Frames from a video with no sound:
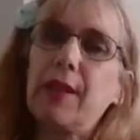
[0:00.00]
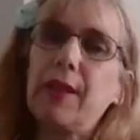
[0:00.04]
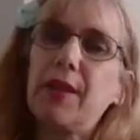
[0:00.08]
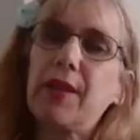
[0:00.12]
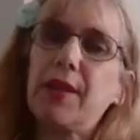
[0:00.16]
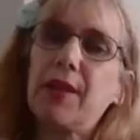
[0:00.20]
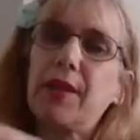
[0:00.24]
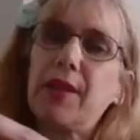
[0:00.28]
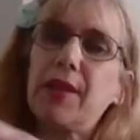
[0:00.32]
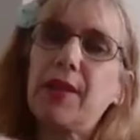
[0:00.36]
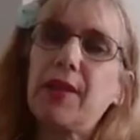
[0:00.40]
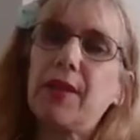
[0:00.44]

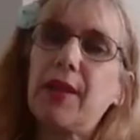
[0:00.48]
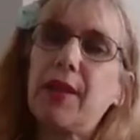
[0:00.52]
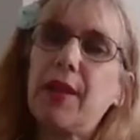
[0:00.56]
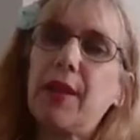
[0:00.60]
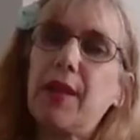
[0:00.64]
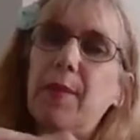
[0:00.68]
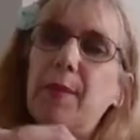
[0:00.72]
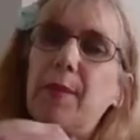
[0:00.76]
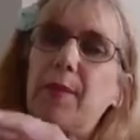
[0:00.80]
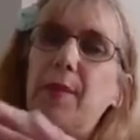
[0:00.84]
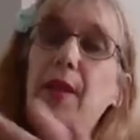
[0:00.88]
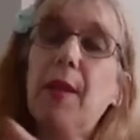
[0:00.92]
this is
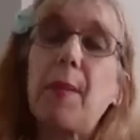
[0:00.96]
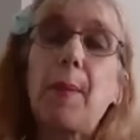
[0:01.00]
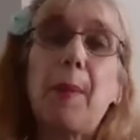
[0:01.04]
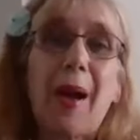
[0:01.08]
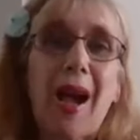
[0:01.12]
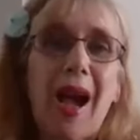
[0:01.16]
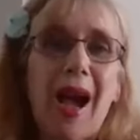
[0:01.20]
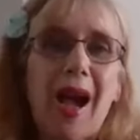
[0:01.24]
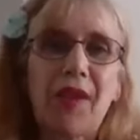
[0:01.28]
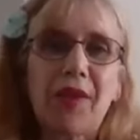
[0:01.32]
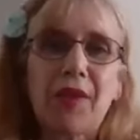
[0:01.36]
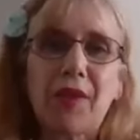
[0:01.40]
um, the
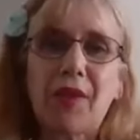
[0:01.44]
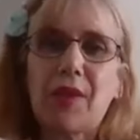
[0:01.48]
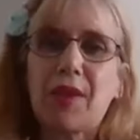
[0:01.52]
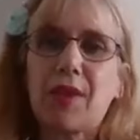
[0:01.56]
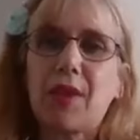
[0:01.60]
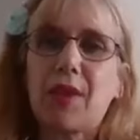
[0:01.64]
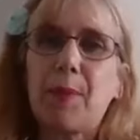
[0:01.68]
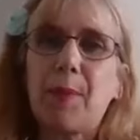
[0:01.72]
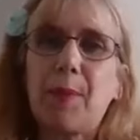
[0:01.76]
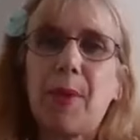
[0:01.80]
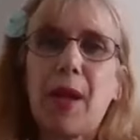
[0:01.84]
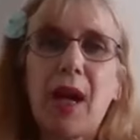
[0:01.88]

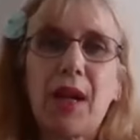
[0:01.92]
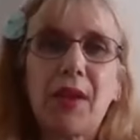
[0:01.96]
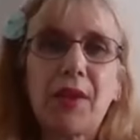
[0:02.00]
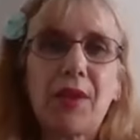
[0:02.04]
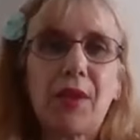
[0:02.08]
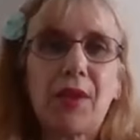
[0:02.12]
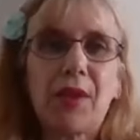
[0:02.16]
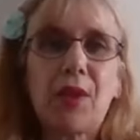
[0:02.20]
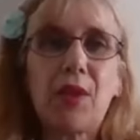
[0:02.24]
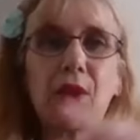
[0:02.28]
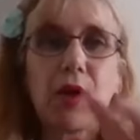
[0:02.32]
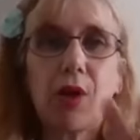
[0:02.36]
past. The
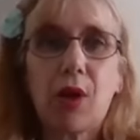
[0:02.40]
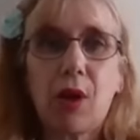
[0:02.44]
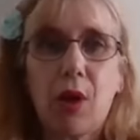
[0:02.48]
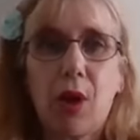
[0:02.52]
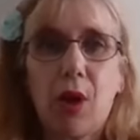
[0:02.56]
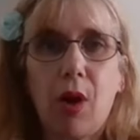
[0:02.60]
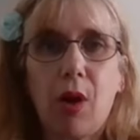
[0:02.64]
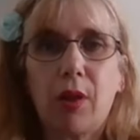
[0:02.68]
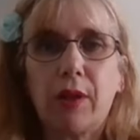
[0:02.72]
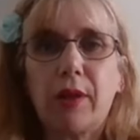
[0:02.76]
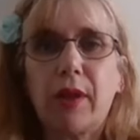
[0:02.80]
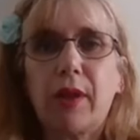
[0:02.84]
past is
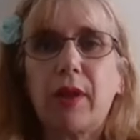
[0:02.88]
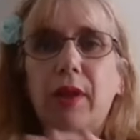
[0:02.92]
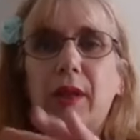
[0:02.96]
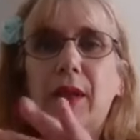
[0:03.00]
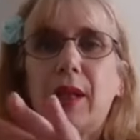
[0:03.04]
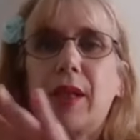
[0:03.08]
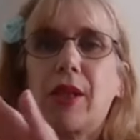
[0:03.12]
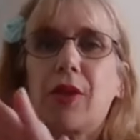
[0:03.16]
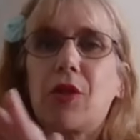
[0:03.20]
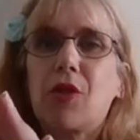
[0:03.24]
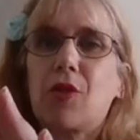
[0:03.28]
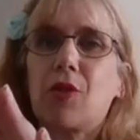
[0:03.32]
gone.
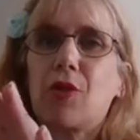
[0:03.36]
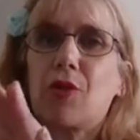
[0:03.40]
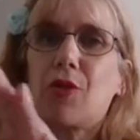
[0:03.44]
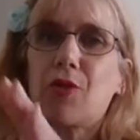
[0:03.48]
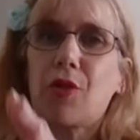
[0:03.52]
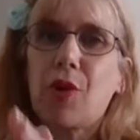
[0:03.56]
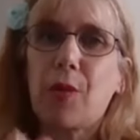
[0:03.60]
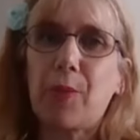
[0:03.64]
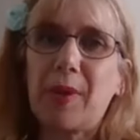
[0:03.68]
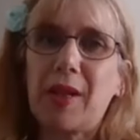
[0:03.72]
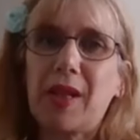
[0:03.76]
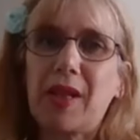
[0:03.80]
It's
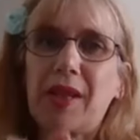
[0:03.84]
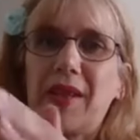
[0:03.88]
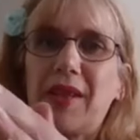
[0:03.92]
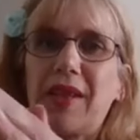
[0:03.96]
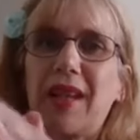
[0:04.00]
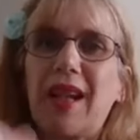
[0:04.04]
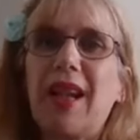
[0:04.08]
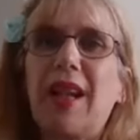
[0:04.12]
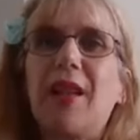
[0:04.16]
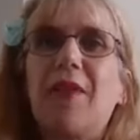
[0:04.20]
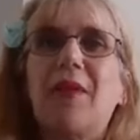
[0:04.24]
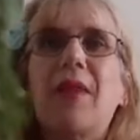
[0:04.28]
dropping
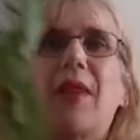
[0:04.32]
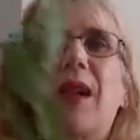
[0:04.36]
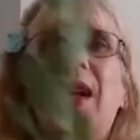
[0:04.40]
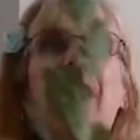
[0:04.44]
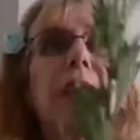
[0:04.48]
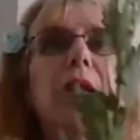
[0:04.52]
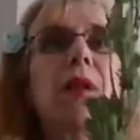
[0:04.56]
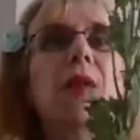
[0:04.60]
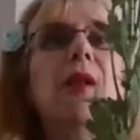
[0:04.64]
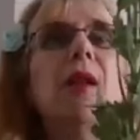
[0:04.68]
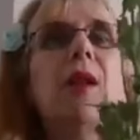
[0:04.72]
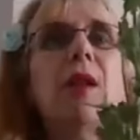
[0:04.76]
down
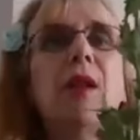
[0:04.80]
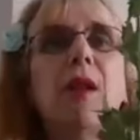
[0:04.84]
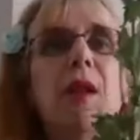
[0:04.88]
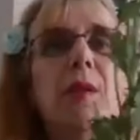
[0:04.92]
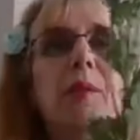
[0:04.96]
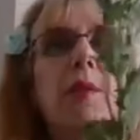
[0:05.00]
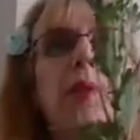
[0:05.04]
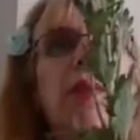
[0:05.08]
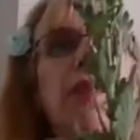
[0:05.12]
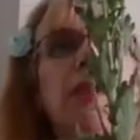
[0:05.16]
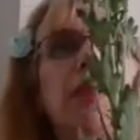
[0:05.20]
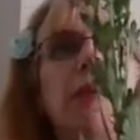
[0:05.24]
now.
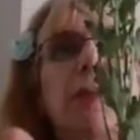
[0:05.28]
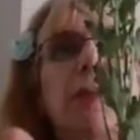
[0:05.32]
But